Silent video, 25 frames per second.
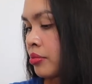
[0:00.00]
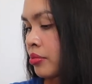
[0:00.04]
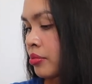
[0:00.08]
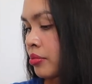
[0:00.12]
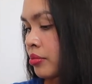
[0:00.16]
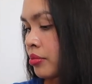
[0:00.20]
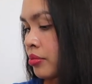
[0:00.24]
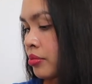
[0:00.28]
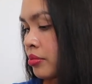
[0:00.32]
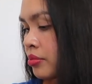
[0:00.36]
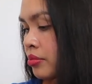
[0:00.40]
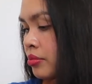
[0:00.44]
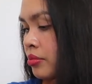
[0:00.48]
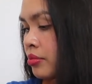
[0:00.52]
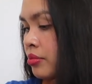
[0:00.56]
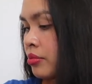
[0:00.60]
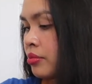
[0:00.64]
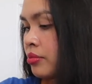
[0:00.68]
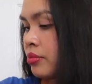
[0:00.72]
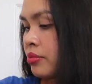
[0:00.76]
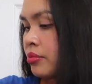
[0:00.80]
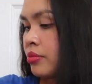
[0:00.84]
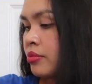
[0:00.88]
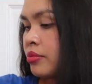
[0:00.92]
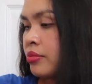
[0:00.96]

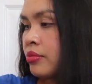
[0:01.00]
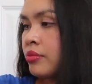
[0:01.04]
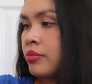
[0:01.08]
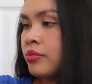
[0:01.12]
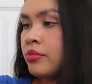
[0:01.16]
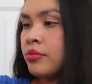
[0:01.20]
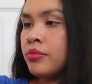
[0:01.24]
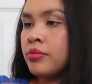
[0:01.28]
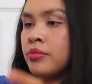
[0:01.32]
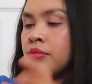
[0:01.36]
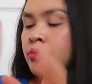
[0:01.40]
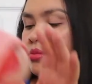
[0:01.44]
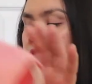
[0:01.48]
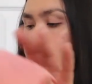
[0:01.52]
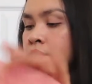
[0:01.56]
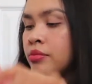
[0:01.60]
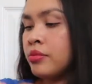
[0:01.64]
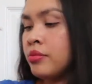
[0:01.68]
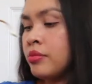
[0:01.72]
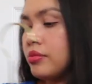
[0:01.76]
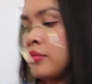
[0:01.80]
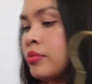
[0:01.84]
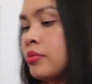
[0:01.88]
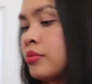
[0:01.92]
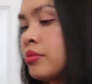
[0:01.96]

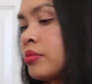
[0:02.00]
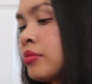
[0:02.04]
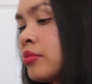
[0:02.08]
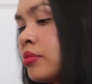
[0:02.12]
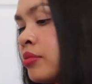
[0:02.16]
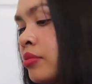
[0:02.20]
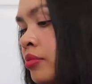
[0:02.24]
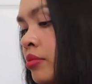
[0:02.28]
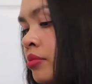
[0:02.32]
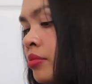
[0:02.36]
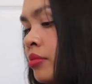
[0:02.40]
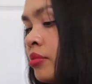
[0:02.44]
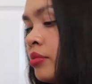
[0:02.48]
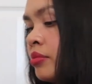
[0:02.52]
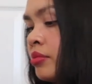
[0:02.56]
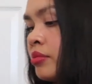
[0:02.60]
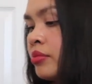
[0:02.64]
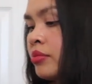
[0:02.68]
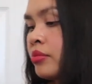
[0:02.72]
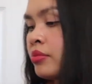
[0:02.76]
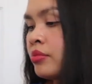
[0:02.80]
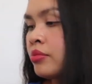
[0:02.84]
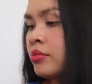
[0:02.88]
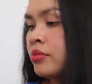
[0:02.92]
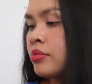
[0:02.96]

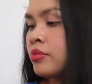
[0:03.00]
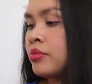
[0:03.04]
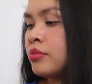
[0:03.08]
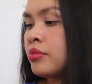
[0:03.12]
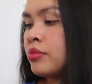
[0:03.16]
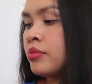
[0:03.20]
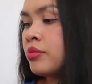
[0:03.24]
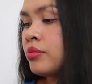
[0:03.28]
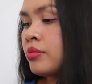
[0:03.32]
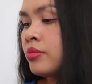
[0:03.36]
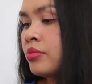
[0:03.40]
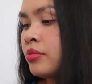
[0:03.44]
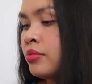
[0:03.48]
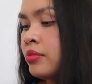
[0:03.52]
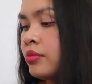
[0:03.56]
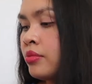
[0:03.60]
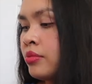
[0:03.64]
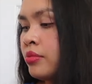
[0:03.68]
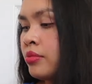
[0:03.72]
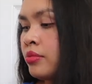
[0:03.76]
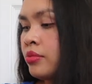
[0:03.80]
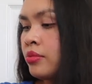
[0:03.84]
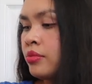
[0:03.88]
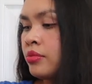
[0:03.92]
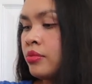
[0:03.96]

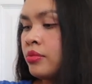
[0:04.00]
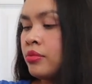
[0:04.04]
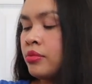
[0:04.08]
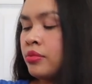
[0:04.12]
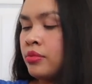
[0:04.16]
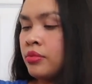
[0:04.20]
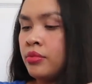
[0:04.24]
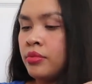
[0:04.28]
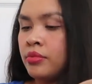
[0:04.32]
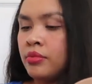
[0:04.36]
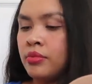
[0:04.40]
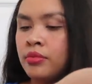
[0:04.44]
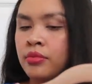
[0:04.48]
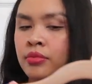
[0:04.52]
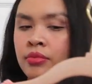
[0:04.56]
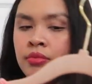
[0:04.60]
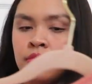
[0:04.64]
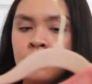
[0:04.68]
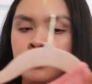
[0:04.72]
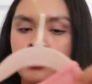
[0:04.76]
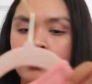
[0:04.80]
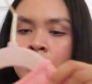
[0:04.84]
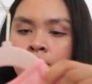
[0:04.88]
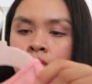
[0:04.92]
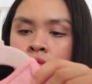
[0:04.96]

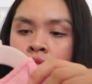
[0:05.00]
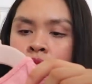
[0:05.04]
No one is speaking in this clip.